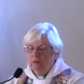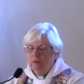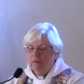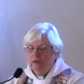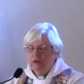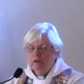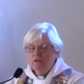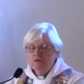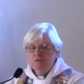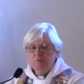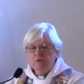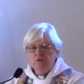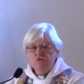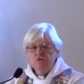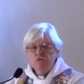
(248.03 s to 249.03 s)
That has
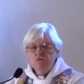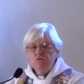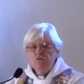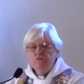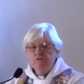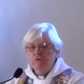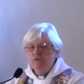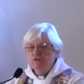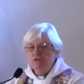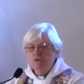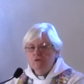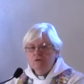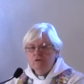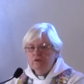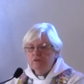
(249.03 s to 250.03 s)
been true for as
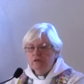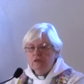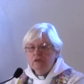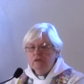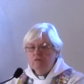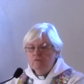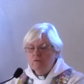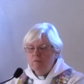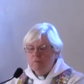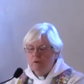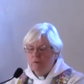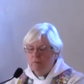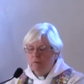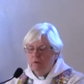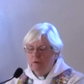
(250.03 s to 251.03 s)
long as I can
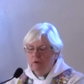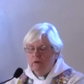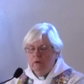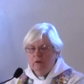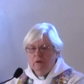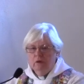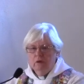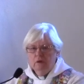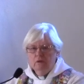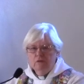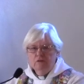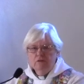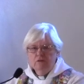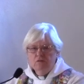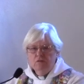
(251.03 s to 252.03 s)
remember and
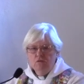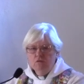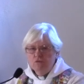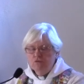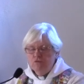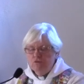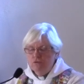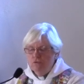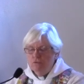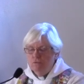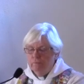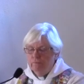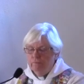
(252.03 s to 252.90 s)
is still true.